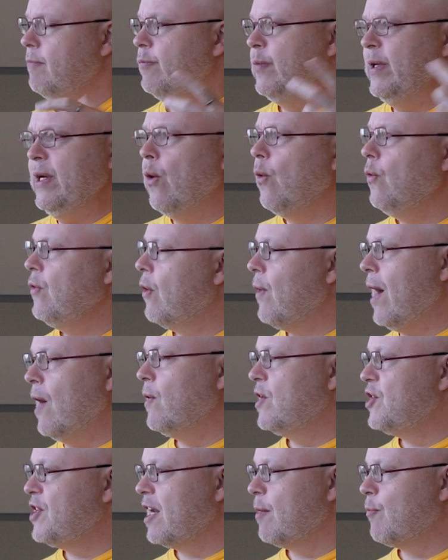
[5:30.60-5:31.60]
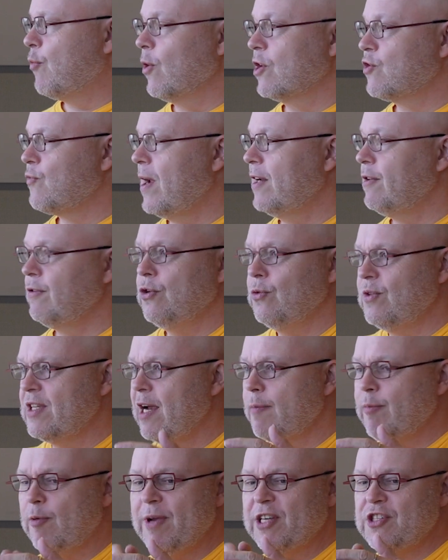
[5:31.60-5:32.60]
we all know how a chat app works, right? You
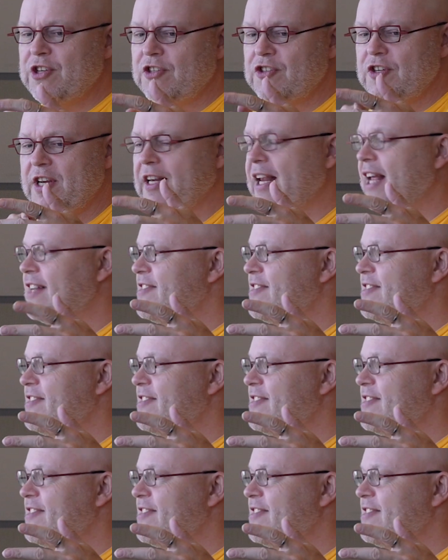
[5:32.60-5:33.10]
type a message, it